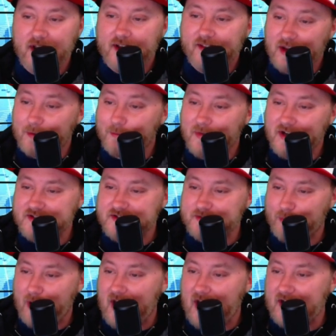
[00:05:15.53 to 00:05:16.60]
They must
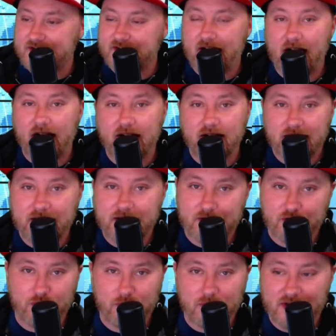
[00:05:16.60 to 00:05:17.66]
pass entirely
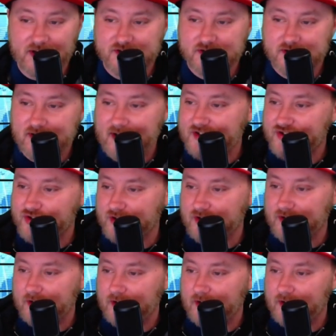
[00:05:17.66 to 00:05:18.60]
new legislation.